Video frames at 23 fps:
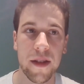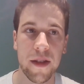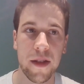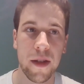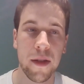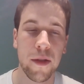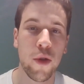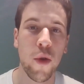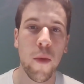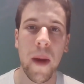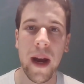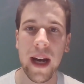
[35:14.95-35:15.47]

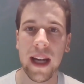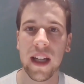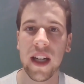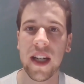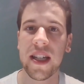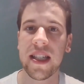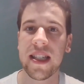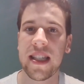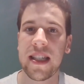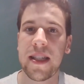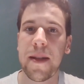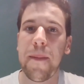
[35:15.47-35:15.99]
the two main
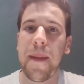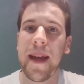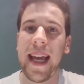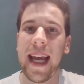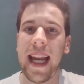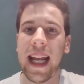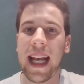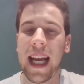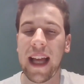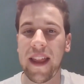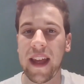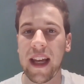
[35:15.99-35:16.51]
learnings is the
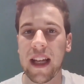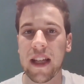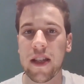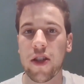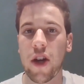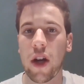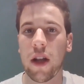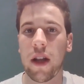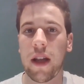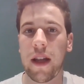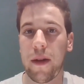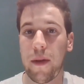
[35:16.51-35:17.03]
beginning. I think it's
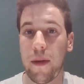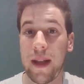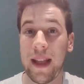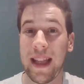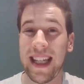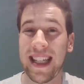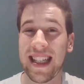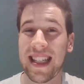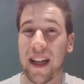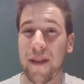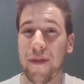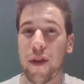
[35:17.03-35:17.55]
all in
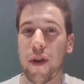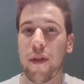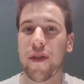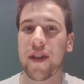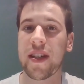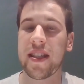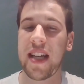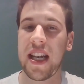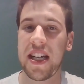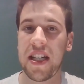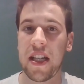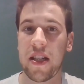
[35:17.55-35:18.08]
this tough
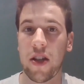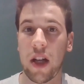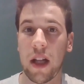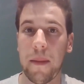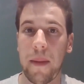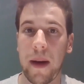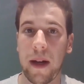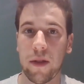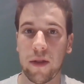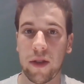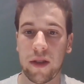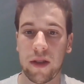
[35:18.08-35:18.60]
conversation. It's all
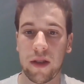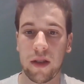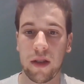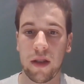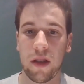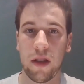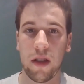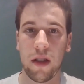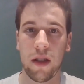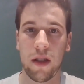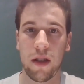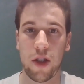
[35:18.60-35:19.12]
about
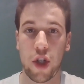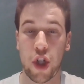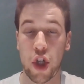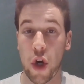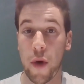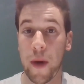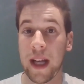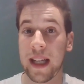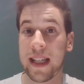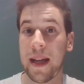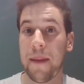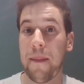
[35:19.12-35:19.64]

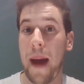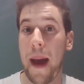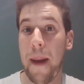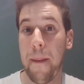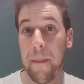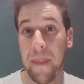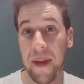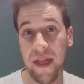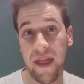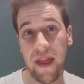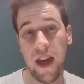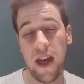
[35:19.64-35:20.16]
showing some
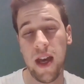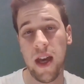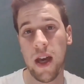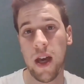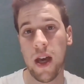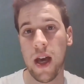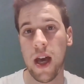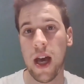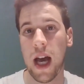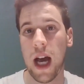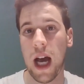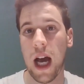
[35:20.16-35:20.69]
empathy
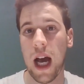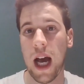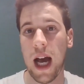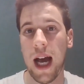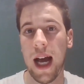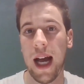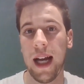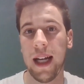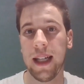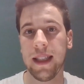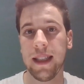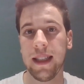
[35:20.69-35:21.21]

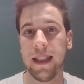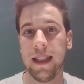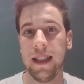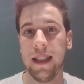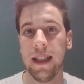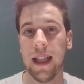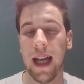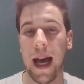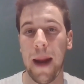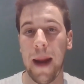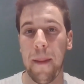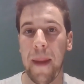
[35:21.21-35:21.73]

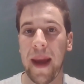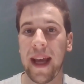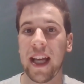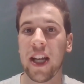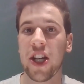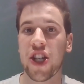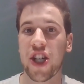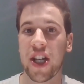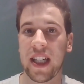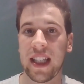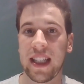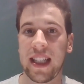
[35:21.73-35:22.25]
and making
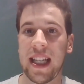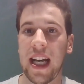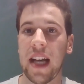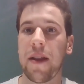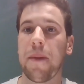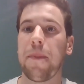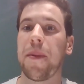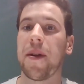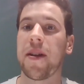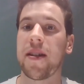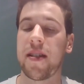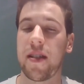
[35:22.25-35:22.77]
sure that the
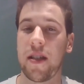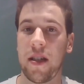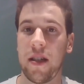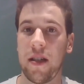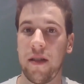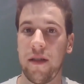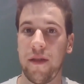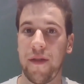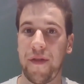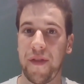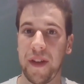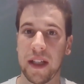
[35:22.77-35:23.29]
other person
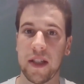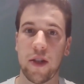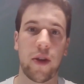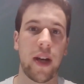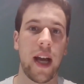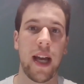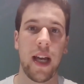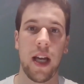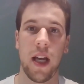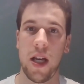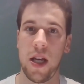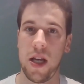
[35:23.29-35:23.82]
feels
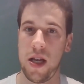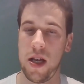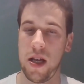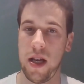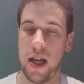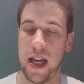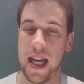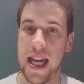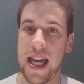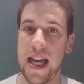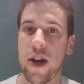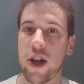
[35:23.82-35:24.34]
okay,
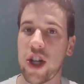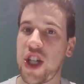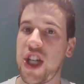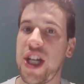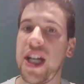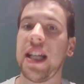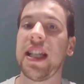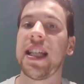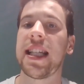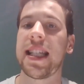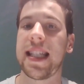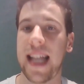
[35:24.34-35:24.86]
he or
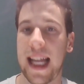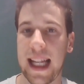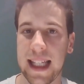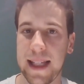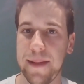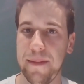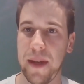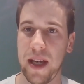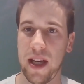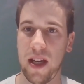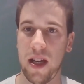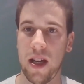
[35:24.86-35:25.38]
she
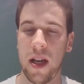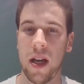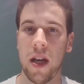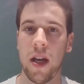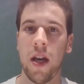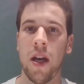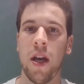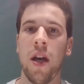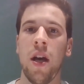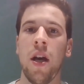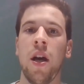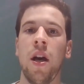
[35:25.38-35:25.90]
understands me,
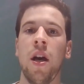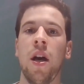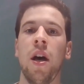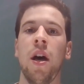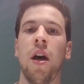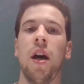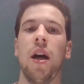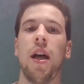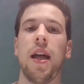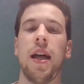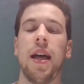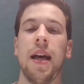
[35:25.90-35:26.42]

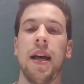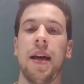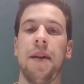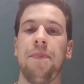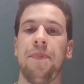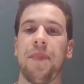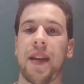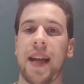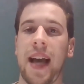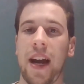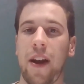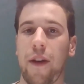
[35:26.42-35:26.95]

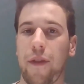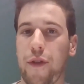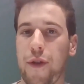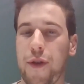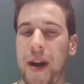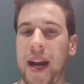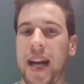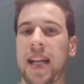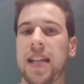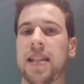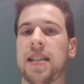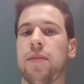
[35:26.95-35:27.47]
and kind of
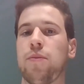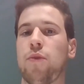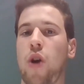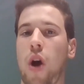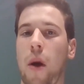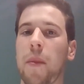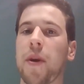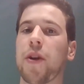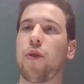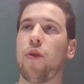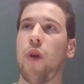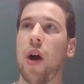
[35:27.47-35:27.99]
creating some
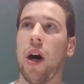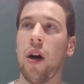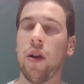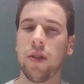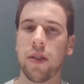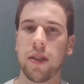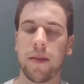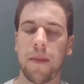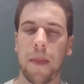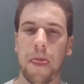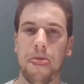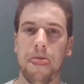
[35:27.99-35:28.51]
common
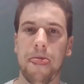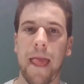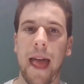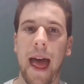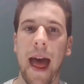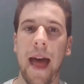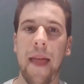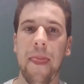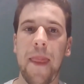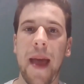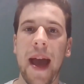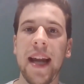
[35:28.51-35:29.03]
ground.
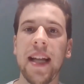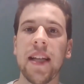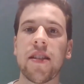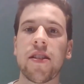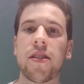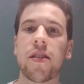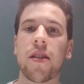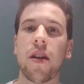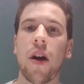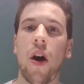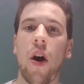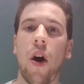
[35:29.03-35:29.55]
And then
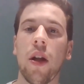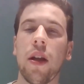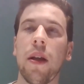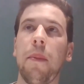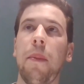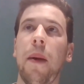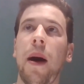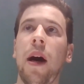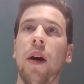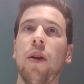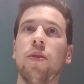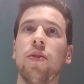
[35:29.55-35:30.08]
it's all
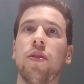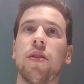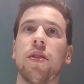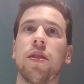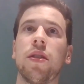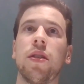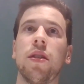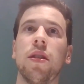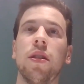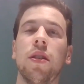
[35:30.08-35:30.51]
about